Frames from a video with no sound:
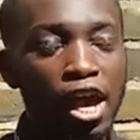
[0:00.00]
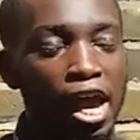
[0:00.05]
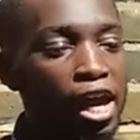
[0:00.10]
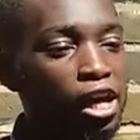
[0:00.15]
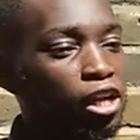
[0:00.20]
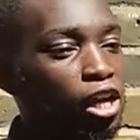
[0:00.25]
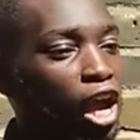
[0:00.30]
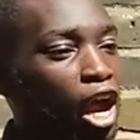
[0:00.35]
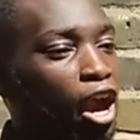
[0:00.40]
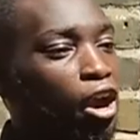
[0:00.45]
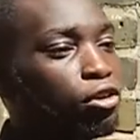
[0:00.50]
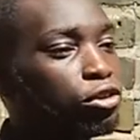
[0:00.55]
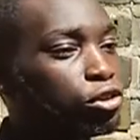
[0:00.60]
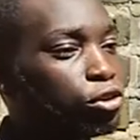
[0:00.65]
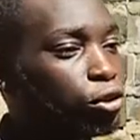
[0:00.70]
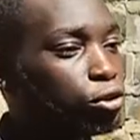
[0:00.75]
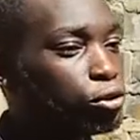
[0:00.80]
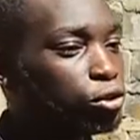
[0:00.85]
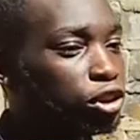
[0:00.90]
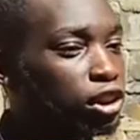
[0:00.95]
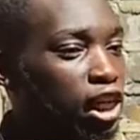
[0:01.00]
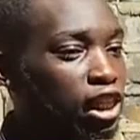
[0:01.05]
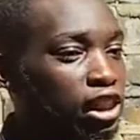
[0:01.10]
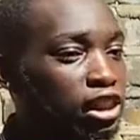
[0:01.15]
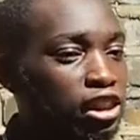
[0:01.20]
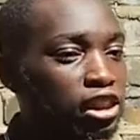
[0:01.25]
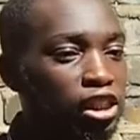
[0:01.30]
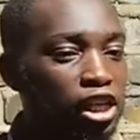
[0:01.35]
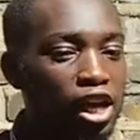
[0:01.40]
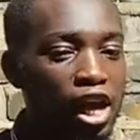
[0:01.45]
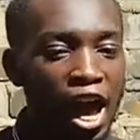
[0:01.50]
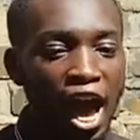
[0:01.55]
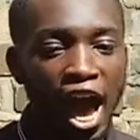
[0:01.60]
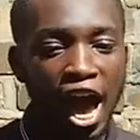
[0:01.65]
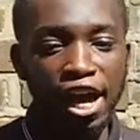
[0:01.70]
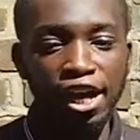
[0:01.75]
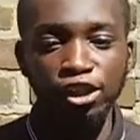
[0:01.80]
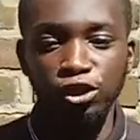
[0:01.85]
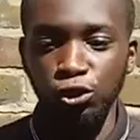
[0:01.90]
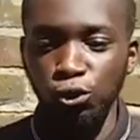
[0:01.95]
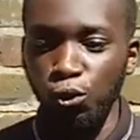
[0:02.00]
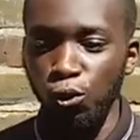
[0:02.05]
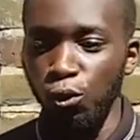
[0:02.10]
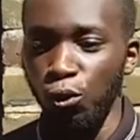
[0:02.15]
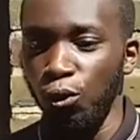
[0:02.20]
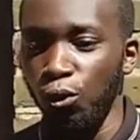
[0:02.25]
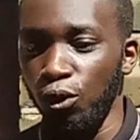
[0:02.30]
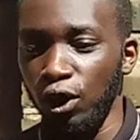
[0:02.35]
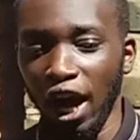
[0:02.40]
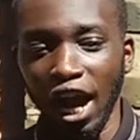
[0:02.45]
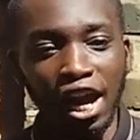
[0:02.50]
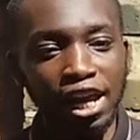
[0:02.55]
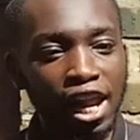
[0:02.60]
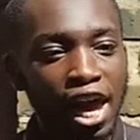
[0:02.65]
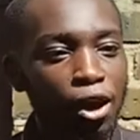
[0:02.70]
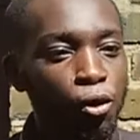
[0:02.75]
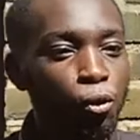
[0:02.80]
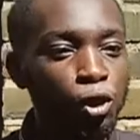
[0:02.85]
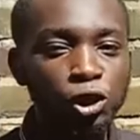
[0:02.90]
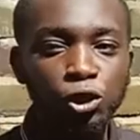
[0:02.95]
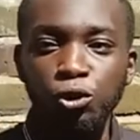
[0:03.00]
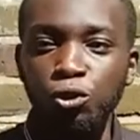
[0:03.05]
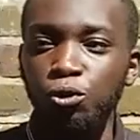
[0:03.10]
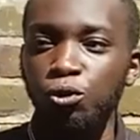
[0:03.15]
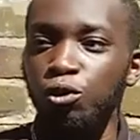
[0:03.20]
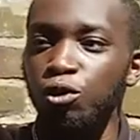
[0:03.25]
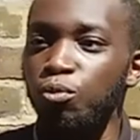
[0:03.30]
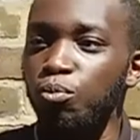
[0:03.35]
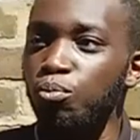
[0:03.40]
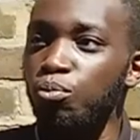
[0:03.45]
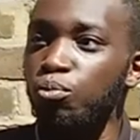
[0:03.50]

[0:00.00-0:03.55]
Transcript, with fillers: And Aristotle says, at its core, kind of like when you,